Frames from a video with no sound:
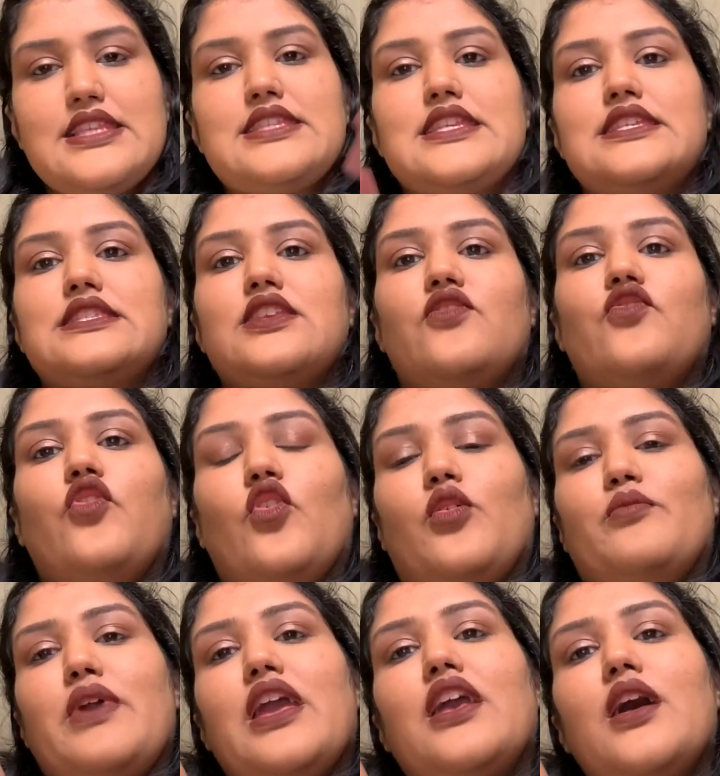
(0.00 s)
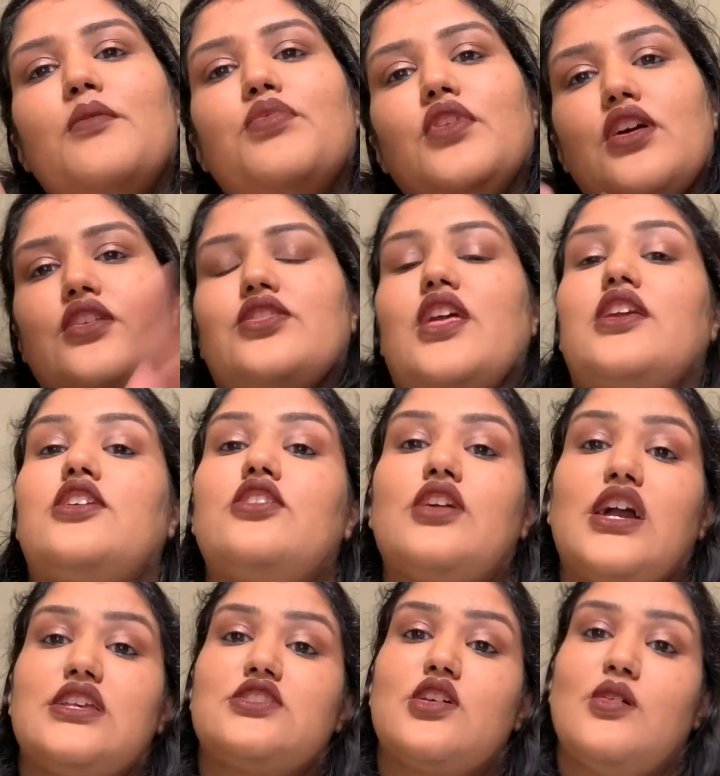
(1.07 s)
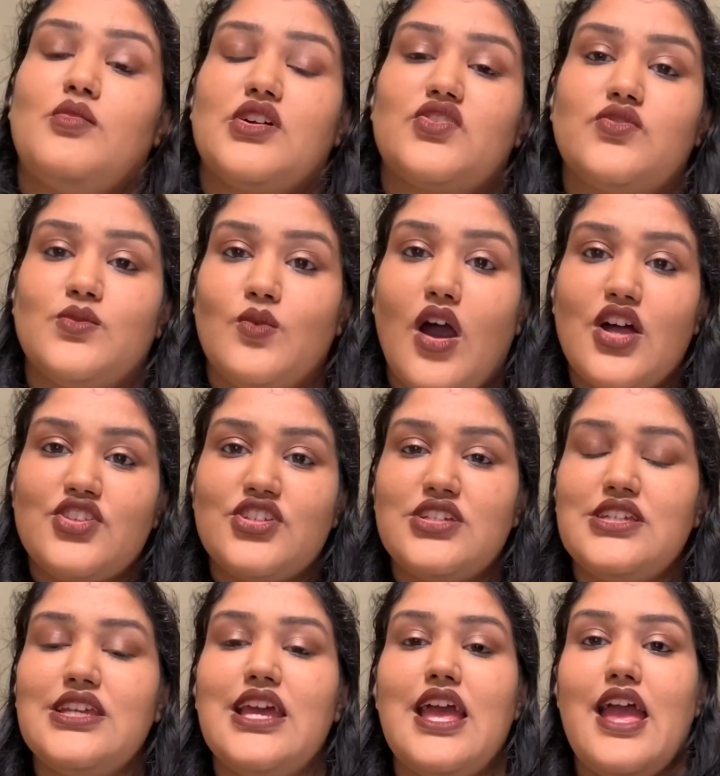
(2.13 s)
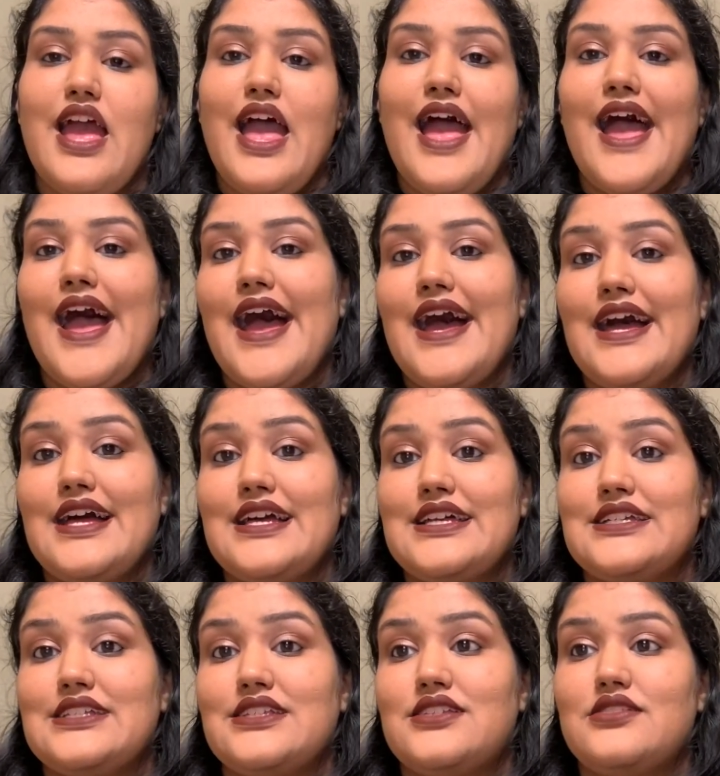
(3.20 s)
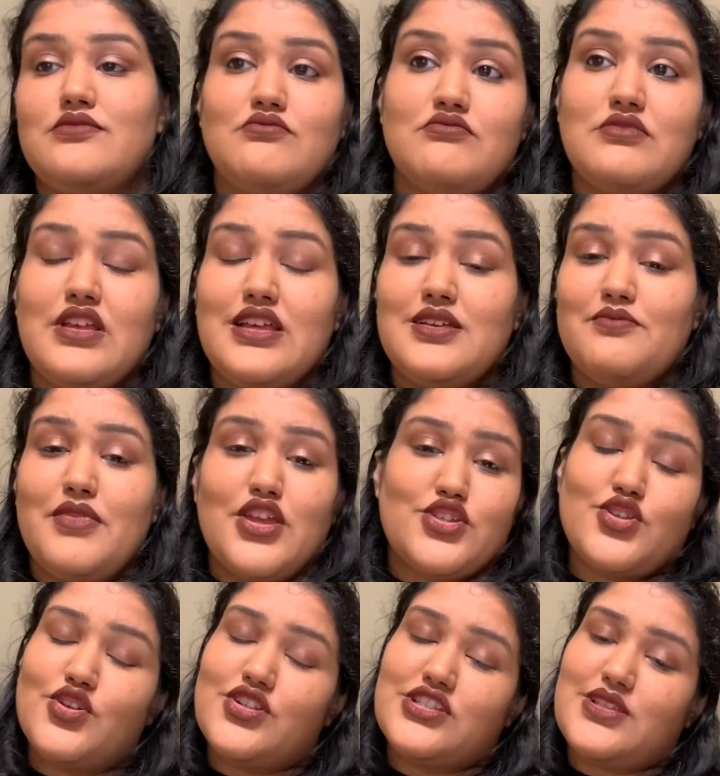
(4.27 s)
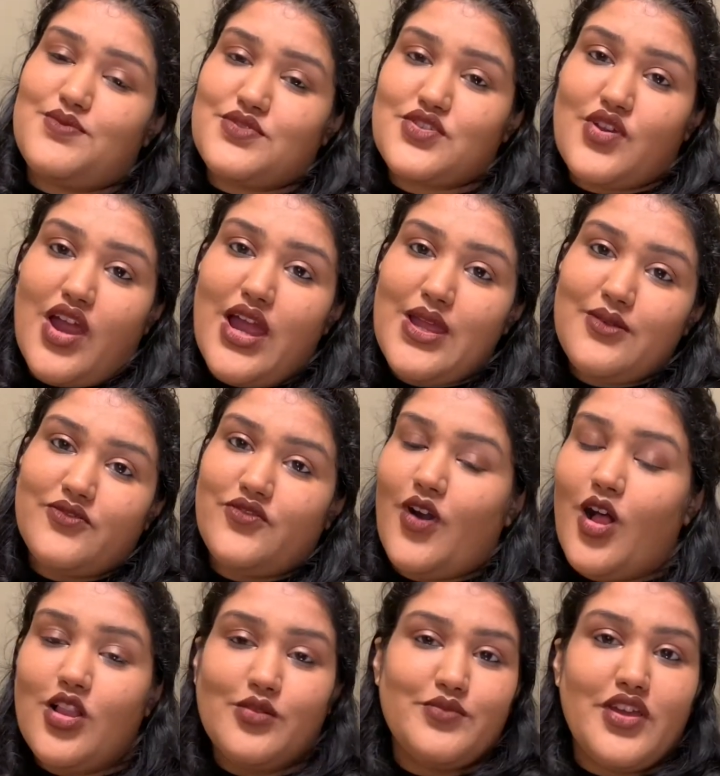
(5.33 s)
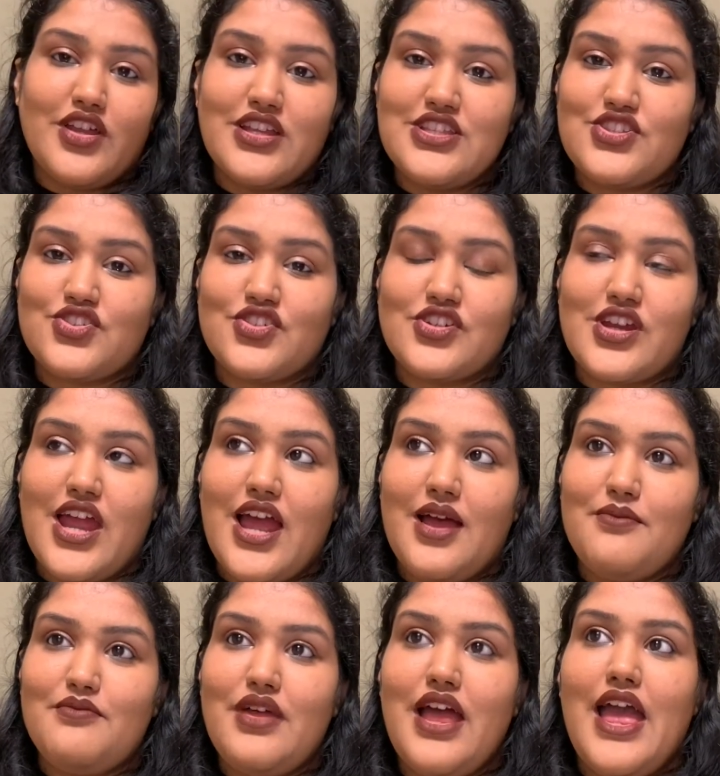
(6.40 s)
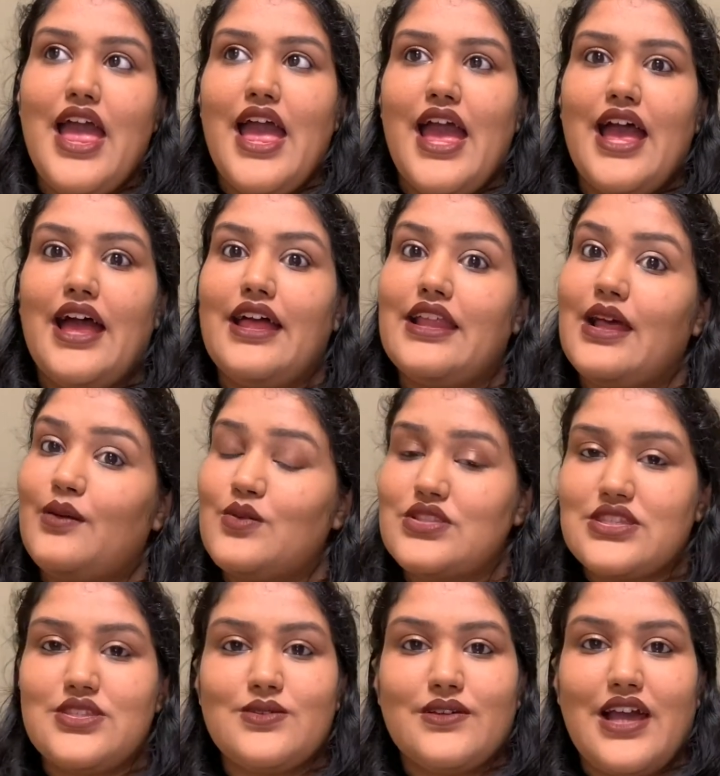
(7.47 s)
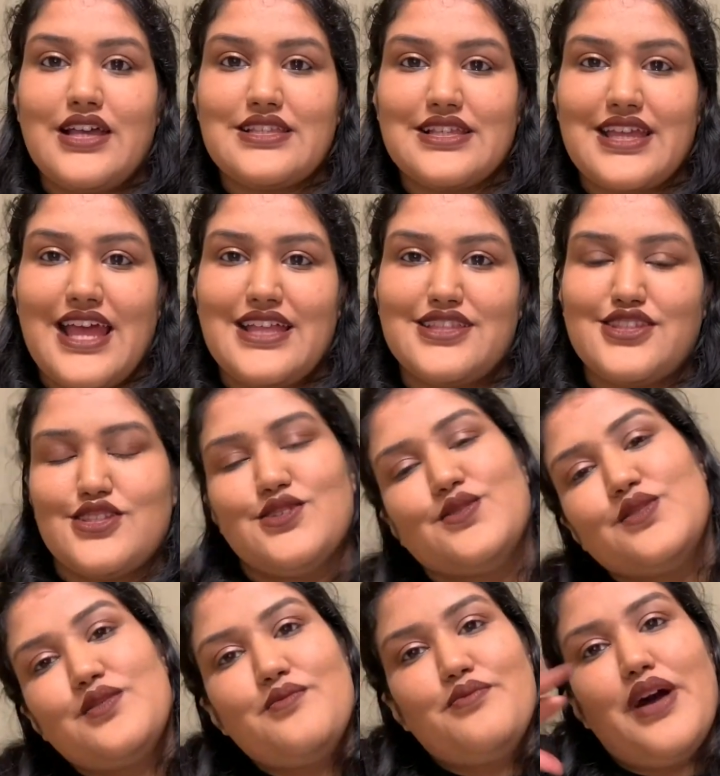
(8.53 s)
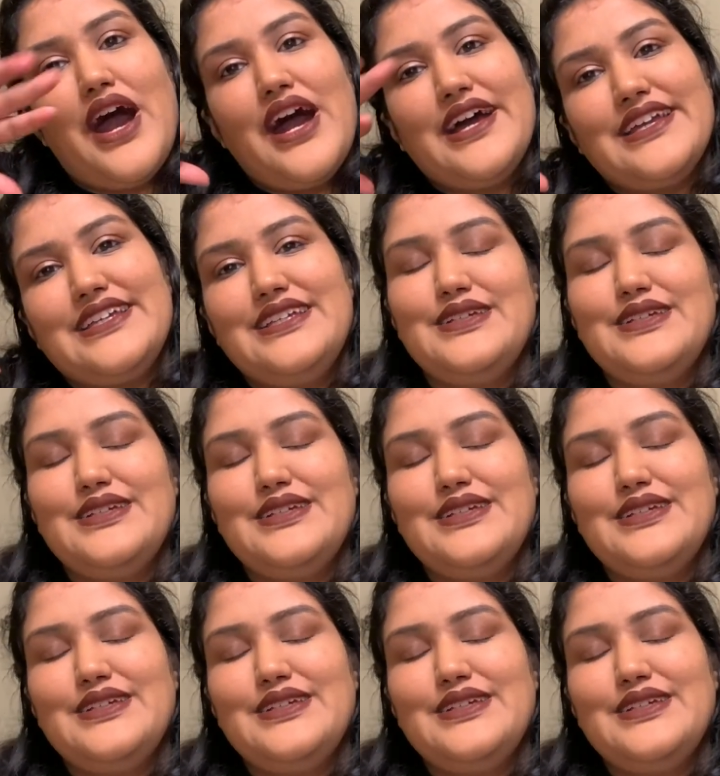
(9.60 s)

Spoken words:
is the full makeup look. Thank you guys so much for watching, and make sure to subscribe, follow me on Instagram, and I will see you guys again soon. Bye!